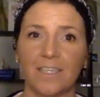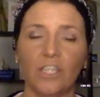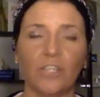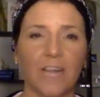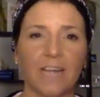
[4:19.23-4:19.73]

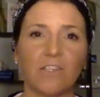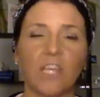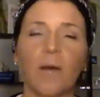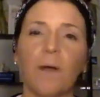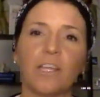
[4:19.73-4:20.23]
You guys
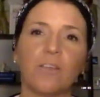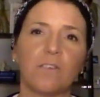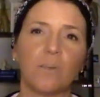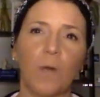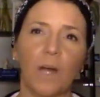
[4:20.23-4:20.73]
know I
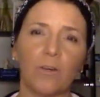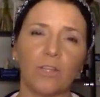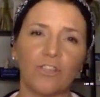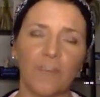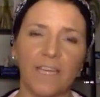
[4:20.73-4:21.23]
used to work on
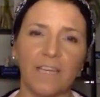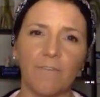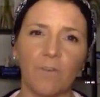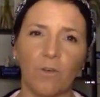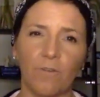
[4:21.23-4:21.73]
the trading
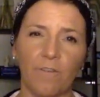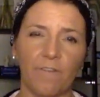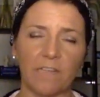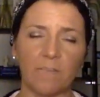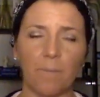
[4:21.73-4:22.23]
floor for
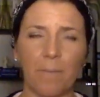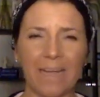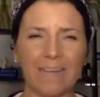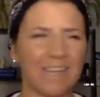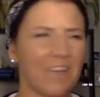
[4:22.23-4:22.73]
investment
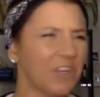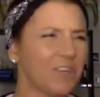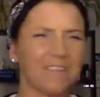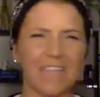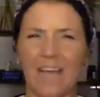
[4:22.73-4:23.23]
banks, and I
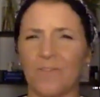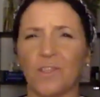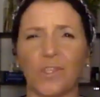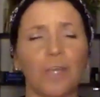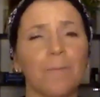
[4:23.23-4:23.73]
used to have
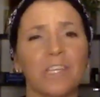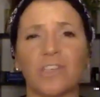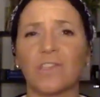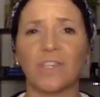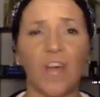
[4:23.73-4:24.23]
so much
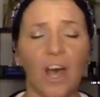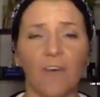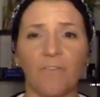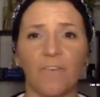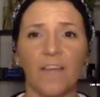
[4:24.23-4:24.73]

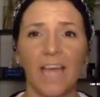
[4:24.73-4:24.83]
stuff.